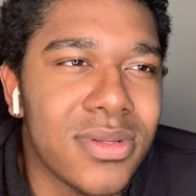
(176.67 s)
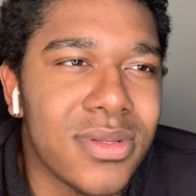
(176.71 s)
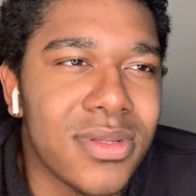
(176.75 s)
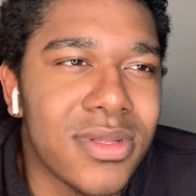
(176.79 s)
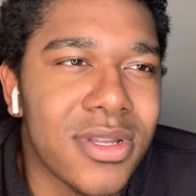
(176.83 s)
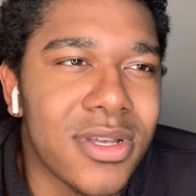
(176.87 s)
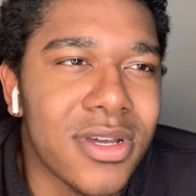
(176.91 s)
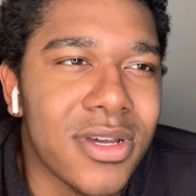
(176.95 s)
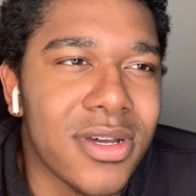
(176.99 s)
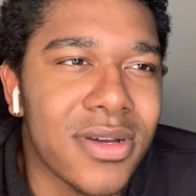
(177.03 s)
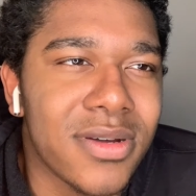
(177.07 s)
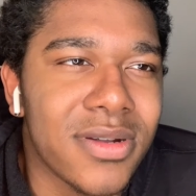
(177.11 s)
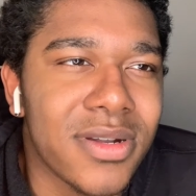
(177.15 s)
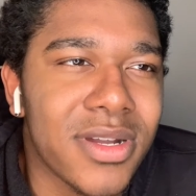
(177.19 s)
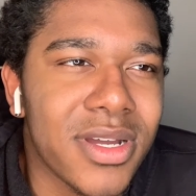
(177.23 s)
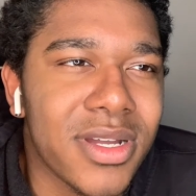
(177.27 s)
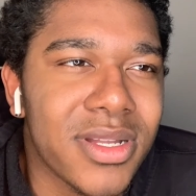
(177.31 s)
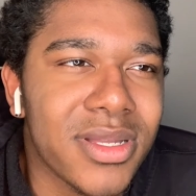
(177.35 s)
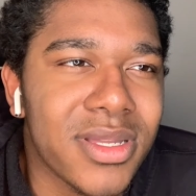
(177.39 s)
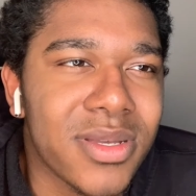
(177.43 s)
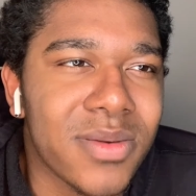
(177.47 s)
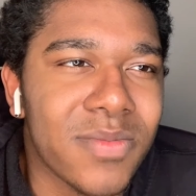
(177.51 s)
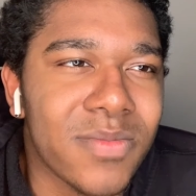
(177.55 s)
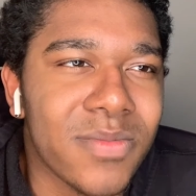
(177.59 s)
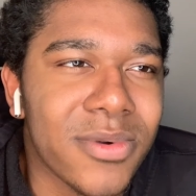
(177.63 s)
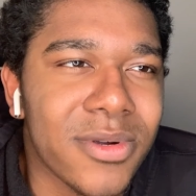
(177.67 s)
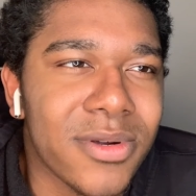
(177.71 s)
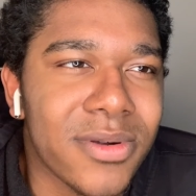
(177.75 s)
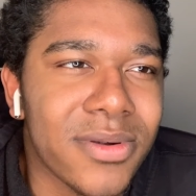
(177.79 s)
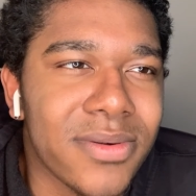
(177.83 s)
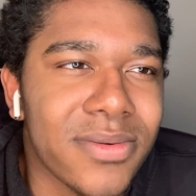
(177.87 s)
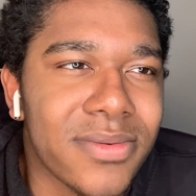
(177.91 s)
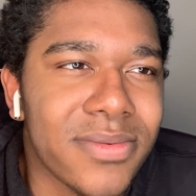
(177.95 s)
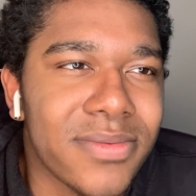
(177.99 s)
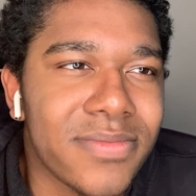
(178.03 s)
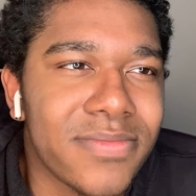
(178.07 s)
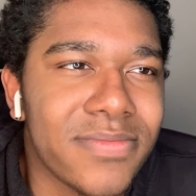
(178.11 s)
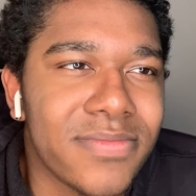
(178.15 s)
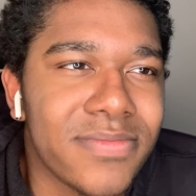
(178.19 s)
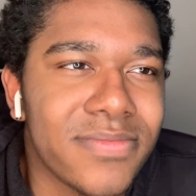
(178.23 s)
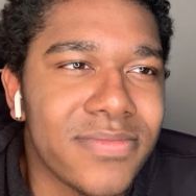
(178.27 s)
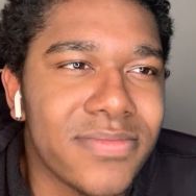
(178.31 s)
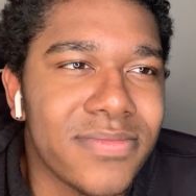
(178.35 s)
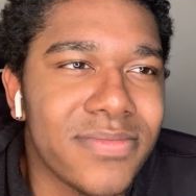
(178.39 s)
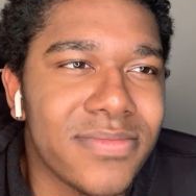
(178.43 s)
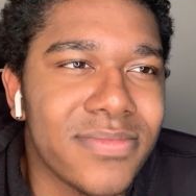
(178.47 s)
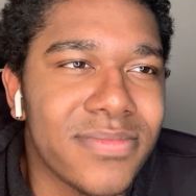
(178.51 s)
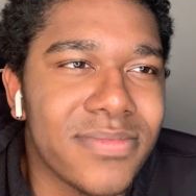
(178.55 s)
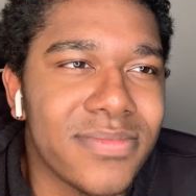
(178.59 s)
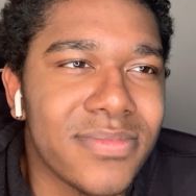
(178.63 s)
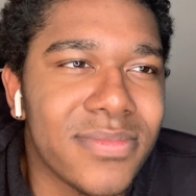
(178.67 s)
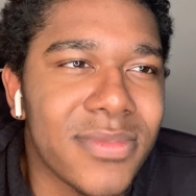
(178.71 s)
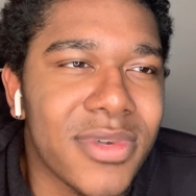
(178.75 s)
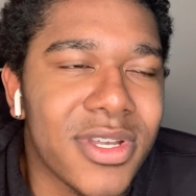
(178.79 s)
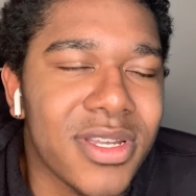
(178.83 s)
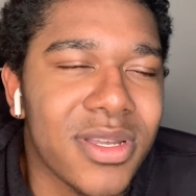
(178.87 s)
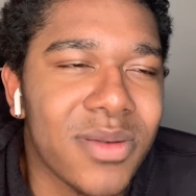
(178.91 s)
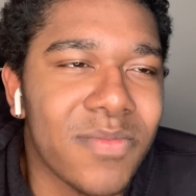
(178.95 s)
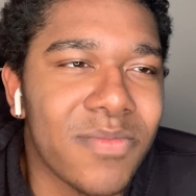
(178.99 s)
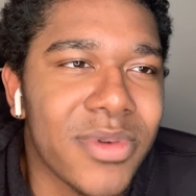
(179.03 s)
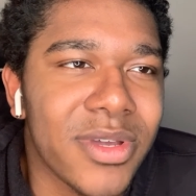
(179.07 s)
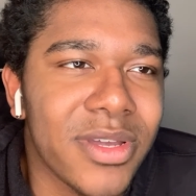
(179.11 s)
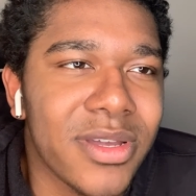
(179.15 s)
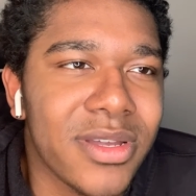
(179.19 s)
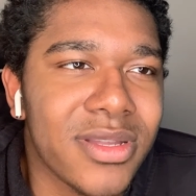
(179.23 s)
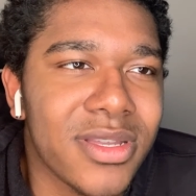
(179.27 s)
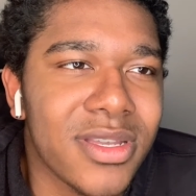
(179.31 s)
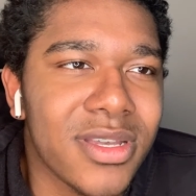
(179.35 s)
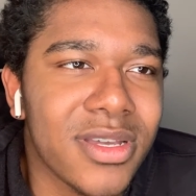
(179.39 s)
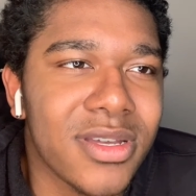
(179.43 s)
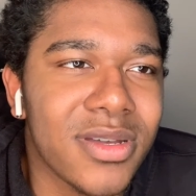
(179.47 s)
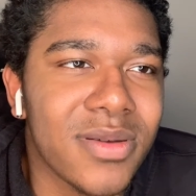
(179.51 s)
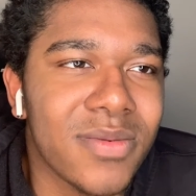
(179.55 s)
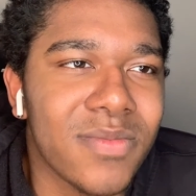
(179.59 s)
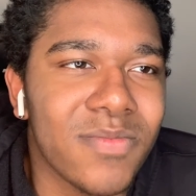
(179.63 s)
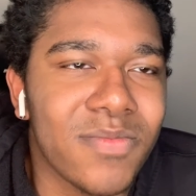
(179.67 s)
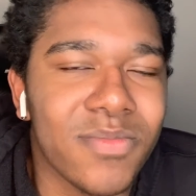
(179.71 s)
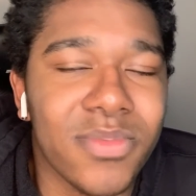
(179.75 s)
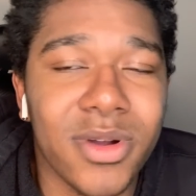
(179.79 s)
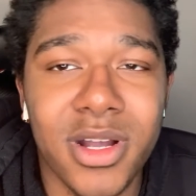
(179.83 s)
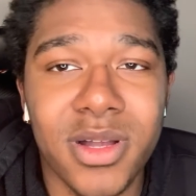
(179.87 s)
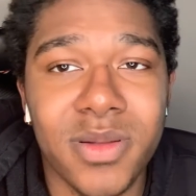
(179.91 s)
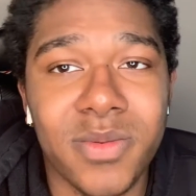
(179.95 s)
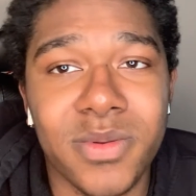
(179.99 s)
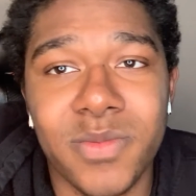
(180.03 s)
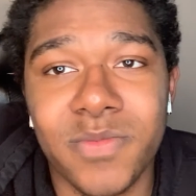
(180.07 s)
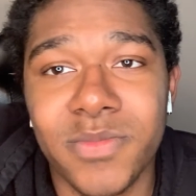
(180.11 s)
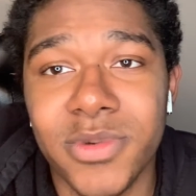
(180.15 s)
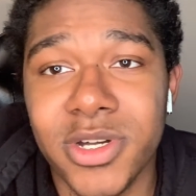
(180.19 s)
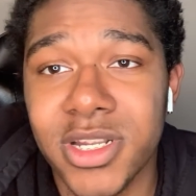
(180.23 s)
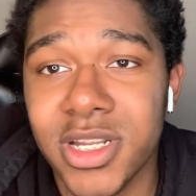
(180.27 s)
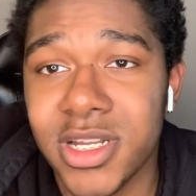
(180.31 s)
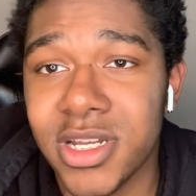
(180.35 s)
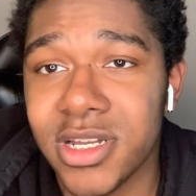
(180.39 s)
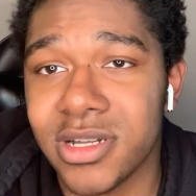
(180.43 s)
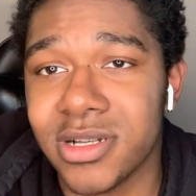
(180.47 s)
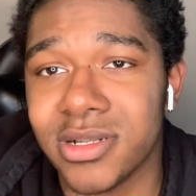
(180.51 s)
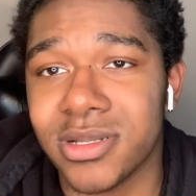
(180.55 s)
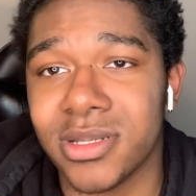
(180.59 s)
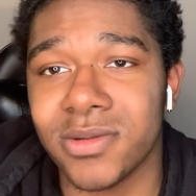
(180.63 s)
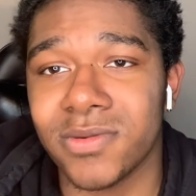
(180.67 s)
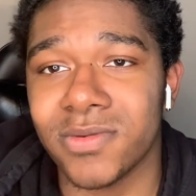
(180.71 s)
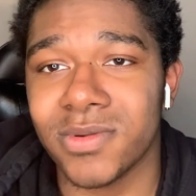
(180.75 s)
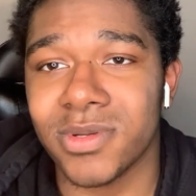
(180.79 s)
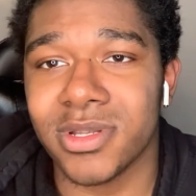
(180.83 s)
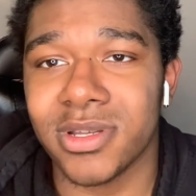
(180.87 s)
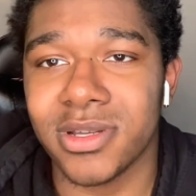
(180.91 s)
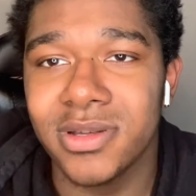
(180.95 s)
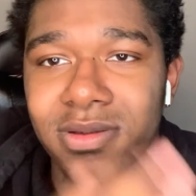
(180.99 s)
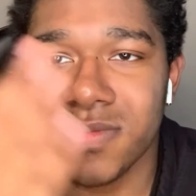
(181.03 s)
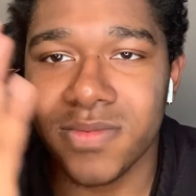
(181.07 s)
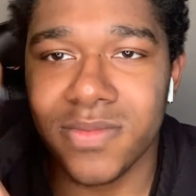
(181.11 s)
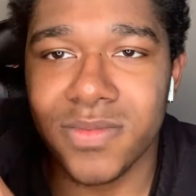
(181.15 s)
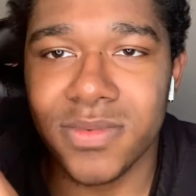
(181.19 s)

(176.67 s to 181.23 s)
Nah, not tomorrow. That's a bad time. Probably Monday or Tuesday,